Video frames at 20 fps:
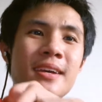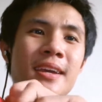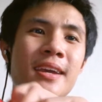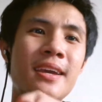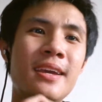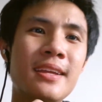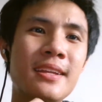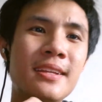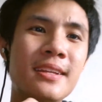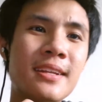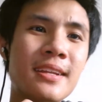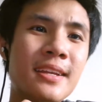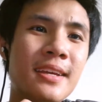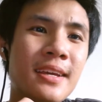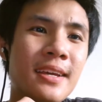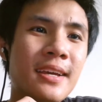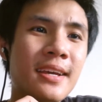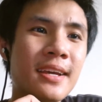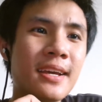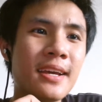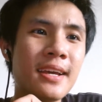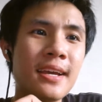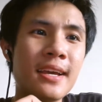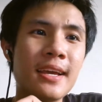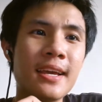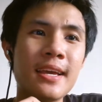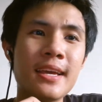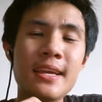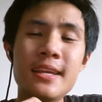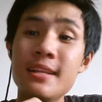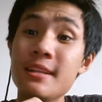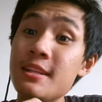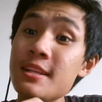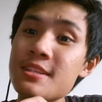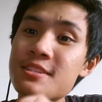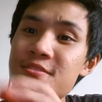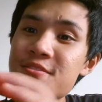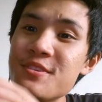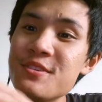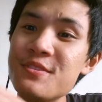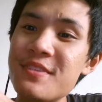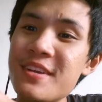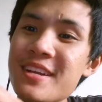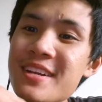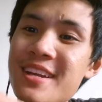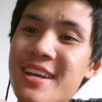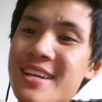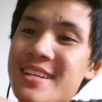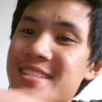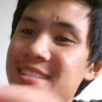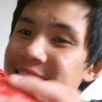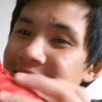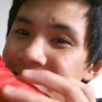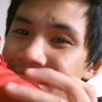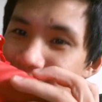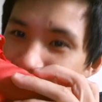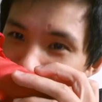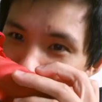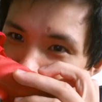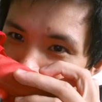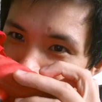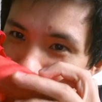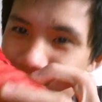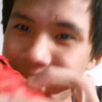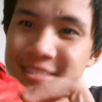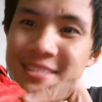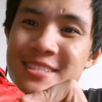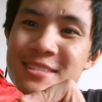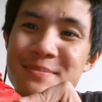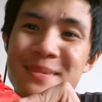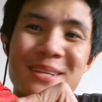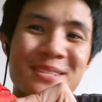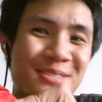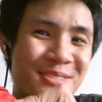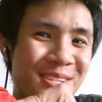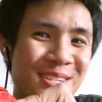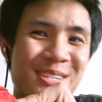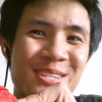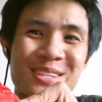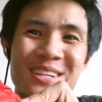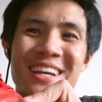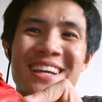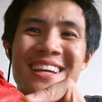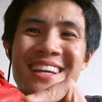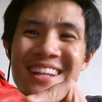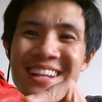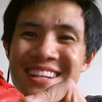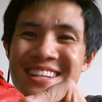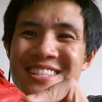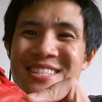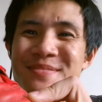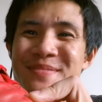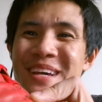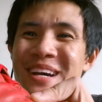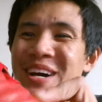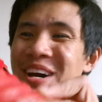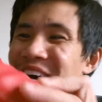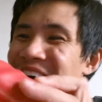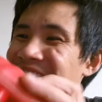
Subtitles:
And it does feel very nice. It smells really good. I like the smell.